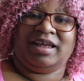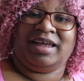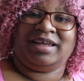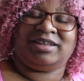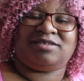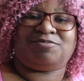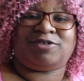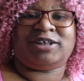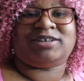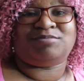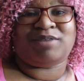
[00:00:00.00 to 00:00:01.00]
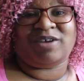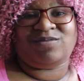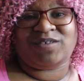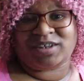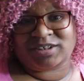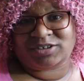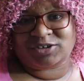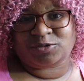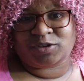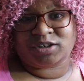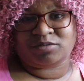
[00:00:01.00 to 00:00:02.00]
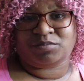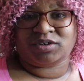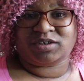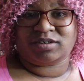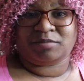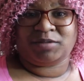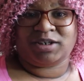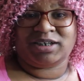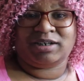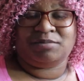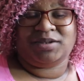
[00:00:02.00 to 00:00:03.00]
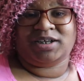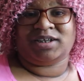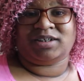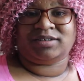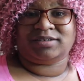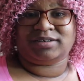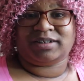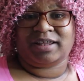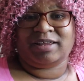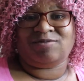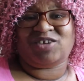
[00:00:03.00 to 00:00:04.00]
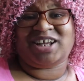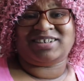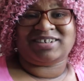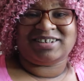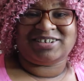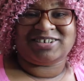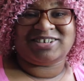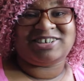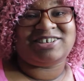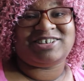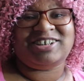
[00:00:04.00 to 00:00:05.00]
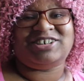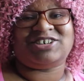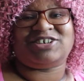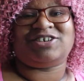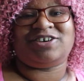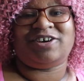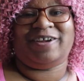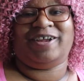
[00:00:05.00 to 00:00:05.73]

express my feelings towards books community, because even as a literature teacher,